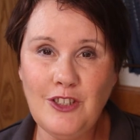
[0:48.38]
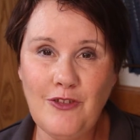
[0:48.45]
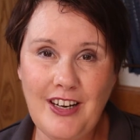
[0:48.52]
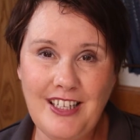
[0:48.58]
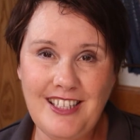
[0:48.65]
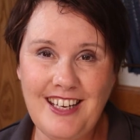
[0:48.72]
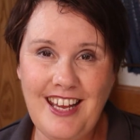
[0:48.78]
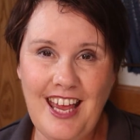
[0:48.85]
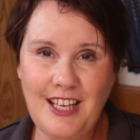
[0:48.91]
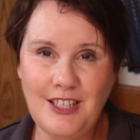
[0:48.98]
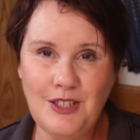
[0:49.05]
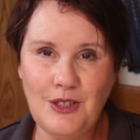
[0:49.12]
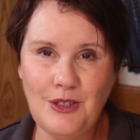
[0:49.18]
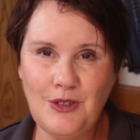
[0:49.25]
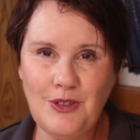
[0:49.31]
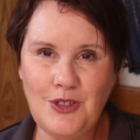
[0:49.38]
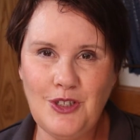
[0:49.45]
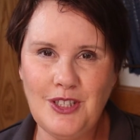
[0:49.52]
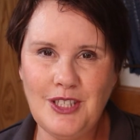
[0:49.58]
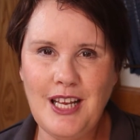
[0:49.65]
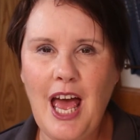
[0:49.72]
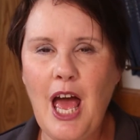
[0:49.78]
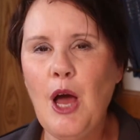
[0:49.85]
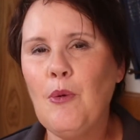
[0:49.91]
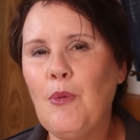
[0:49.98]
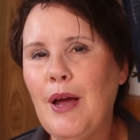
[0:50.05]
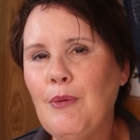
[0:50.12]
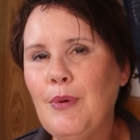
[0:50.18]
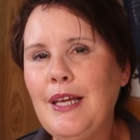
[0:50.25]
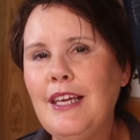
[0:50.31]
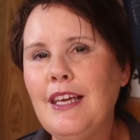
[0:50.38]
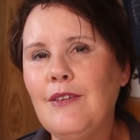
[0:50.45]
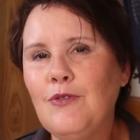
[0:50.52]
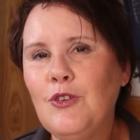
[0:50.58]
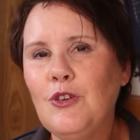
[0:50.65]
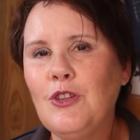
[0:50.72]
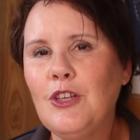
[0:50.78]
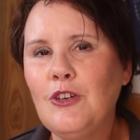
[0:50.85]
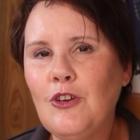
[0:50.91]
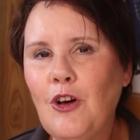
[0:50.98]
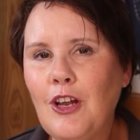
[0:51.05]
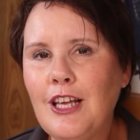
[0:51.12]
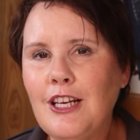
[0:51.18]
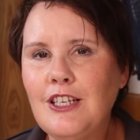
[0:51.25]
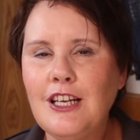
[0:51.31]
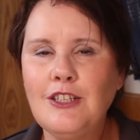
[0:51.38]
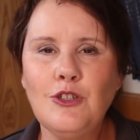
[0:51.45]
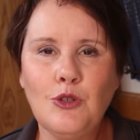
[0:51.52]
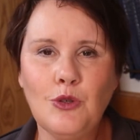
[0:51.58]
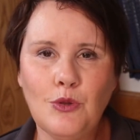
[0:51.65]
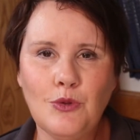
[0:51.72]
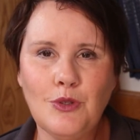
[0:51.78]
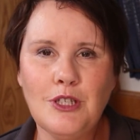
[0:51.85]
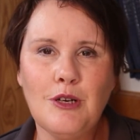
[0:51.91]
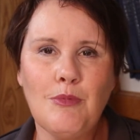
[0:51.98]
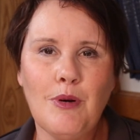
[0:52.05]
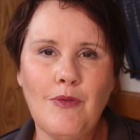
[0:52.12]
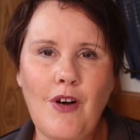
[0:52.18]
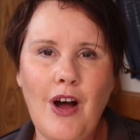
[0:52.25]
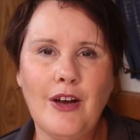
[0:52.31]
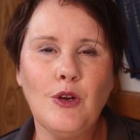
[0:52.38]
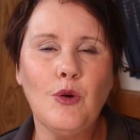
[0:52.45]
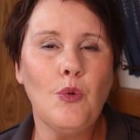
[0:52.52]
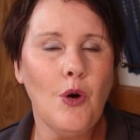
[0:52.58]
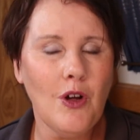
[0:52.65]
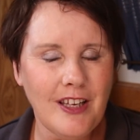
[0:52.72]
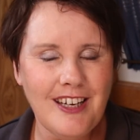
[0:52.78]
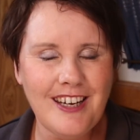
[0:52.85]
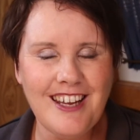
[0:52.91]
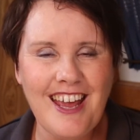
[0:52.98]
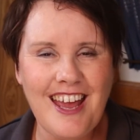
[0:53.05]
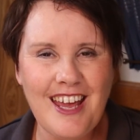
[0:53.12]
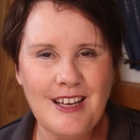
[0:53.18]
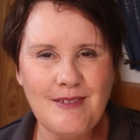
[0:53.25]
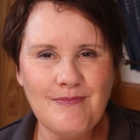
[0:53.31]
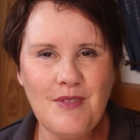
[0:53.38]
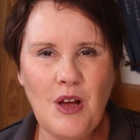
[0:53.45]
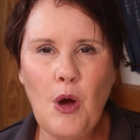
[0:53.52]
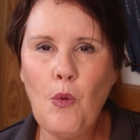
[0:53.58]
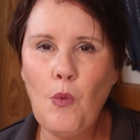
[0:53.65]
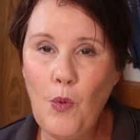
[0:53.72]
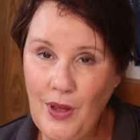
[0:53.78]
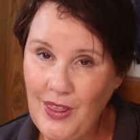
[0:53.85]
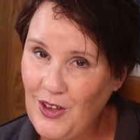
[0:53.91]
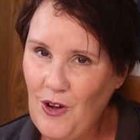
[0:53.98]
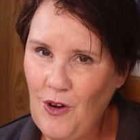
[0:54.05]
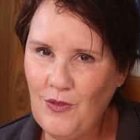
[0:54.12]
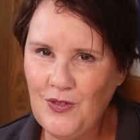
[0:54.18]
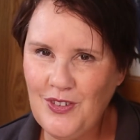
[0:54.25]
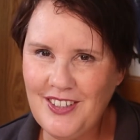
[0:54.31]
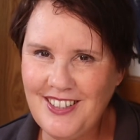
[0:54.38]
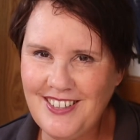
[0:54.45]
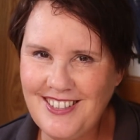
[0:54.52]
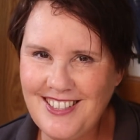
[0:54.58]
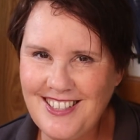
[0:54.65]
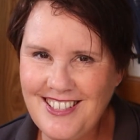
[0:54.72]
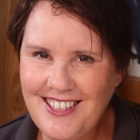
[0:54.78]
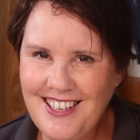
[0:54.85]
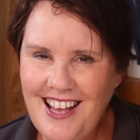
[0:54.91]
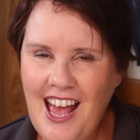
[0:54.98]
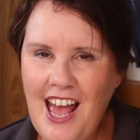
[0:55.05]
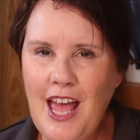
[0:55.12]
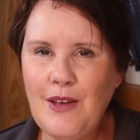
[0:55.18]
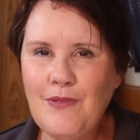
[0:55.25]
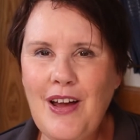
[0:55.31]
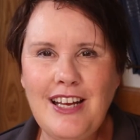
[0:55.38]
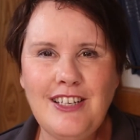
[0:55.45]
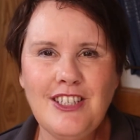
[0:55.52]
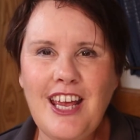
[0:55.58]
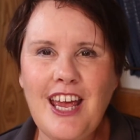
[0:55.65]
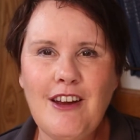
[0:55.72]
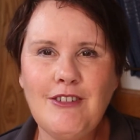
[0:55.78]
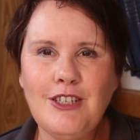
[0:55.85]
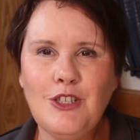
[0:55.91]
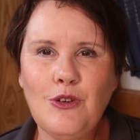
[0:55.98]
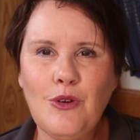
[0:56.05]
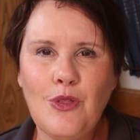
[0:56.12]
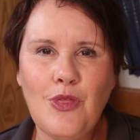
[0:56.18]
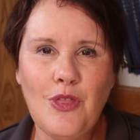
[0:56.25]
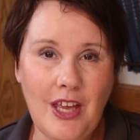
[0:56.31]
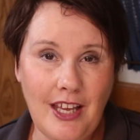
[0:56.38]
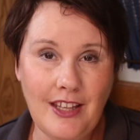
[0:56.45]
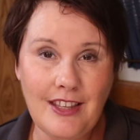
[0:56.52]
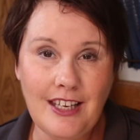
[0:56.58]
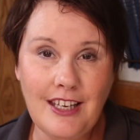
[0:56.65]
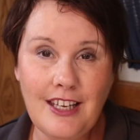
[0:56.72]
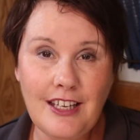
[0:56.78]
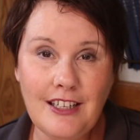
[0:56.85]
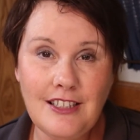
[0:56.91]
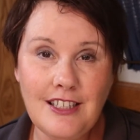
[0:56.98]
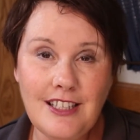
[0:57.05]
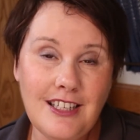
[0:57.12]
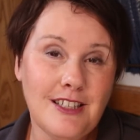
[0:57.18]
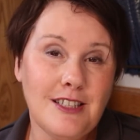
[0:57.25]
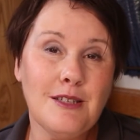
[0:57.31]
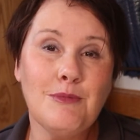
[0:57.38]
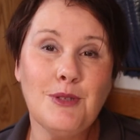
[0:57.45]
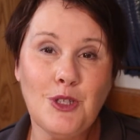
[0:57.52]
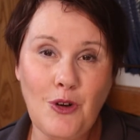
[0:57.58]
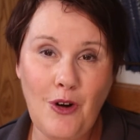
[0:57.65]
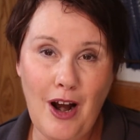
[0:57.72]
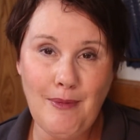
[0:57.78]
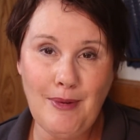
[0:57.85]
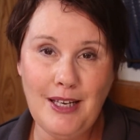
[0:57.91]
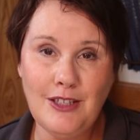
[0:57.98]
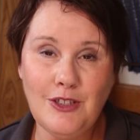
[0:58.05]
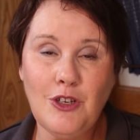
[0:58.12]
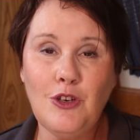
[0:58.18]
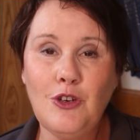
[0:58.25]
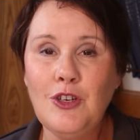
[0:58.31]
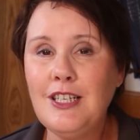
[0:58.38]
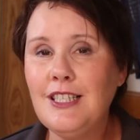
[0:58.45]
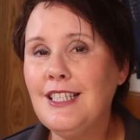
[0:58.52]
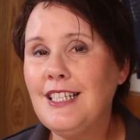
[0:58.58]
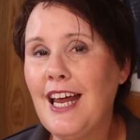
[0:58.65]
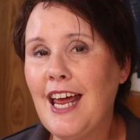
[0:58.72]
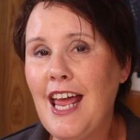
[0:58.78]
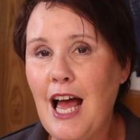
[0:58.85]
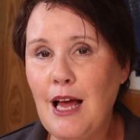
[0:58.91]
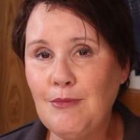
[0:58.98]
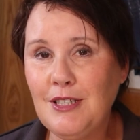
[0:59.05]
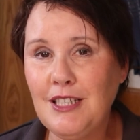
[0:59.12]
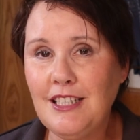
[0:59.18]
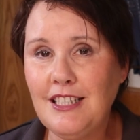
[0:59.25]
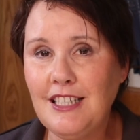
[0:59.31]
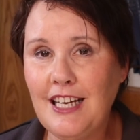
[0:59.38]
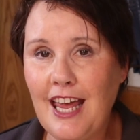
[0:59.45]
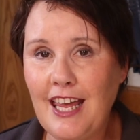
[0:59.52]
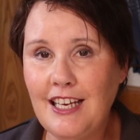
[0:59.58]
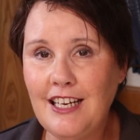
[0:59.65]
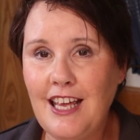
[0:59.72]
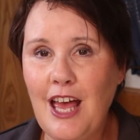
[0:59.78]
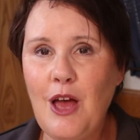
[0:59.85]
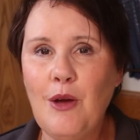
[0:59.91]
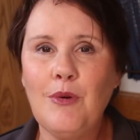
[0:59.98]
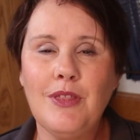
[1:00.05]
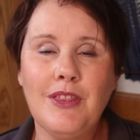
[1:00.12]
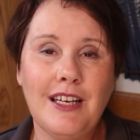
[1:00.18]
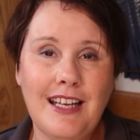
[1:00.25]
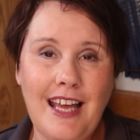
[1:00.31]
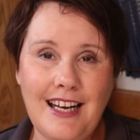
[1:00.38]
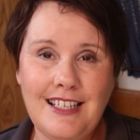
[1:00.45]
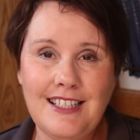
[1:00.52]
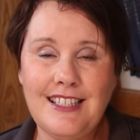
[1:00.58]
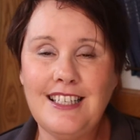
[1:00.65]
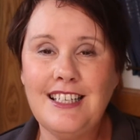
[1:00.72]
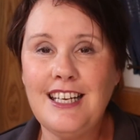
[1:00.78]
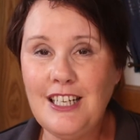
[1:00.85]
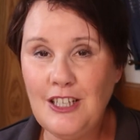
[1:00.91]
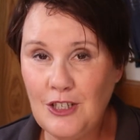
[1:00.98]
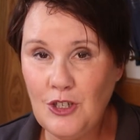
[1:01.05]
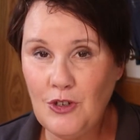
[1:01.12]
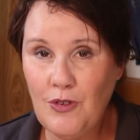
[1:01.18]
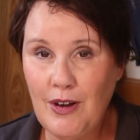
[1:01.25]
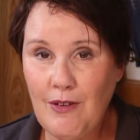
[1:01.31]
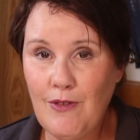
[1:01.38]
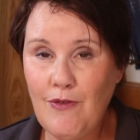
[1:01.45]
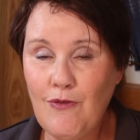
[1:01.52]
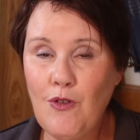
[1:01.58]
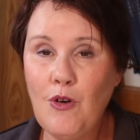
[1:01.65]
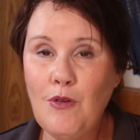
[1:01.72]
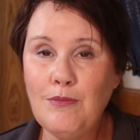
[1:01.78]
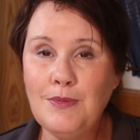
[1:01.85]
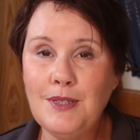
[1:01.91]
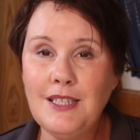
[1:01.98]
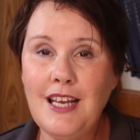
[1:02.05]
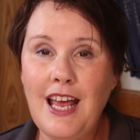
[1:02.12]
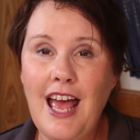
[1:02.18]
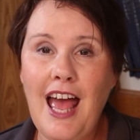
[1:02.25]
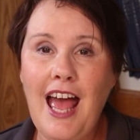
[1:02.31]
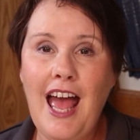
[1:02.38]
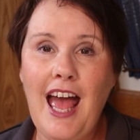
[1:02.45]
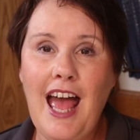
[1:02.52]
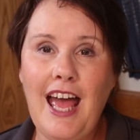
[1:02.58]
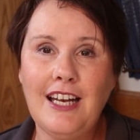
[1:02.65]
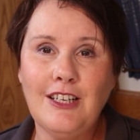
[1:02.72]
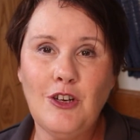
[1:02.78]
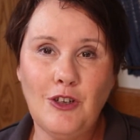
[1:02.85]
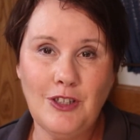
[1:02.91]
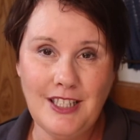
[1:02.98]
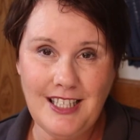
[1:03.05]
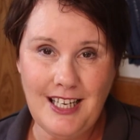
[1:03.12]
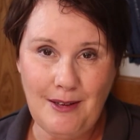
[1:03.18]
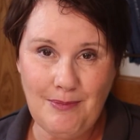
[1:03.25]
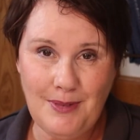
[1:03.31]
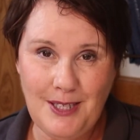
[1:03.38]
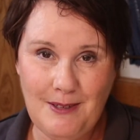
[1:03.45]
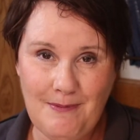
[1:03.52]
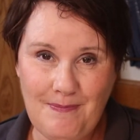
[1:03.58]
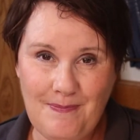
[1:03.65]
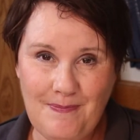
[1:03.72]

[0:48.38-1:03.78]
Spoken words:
Directed Care Solutions, where we give you the knowledge and tools to provide quality care with confidence. If aged care is your thing, then consider subscribing so you can stay up to date with the latest in industry reforms and concepts.